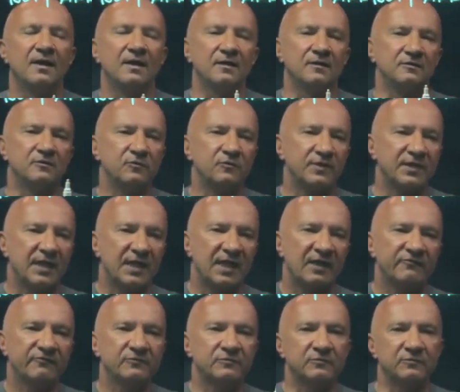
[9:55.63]
do we
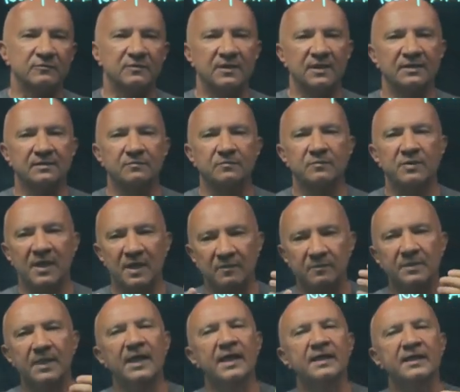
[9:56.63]
have to then
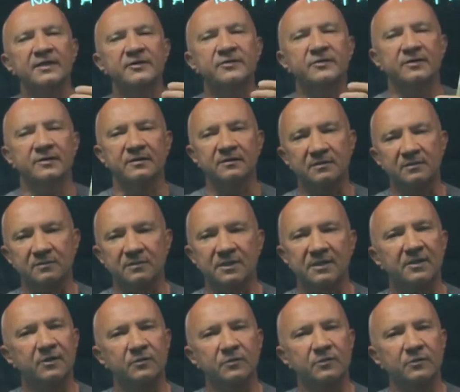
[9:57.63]
pump energy into the
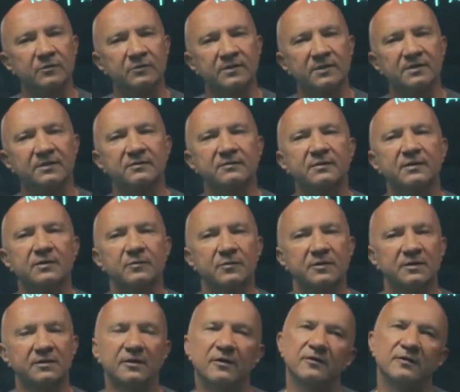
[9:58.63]
computer to keep
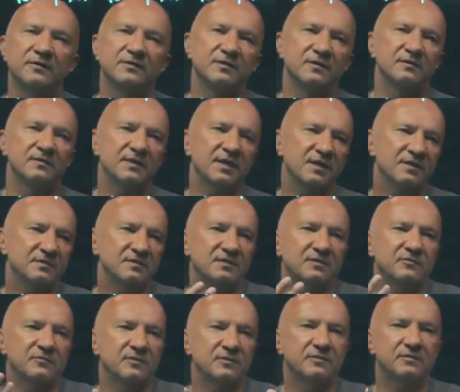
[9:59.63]
it going? So the
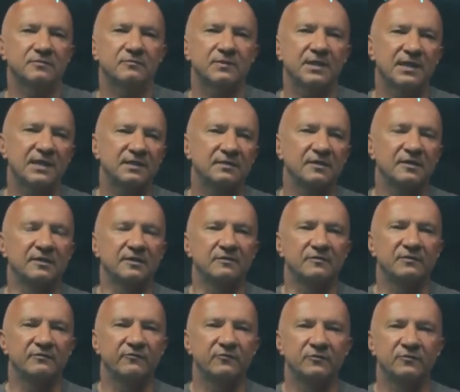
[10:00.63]
answer was, well, you know,
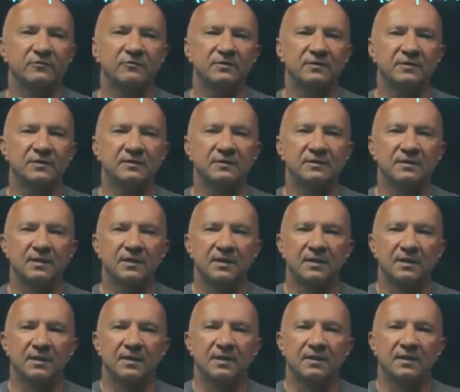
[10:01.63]
if you do it in
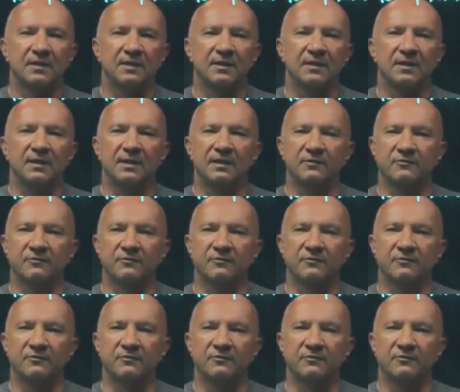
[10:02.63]
a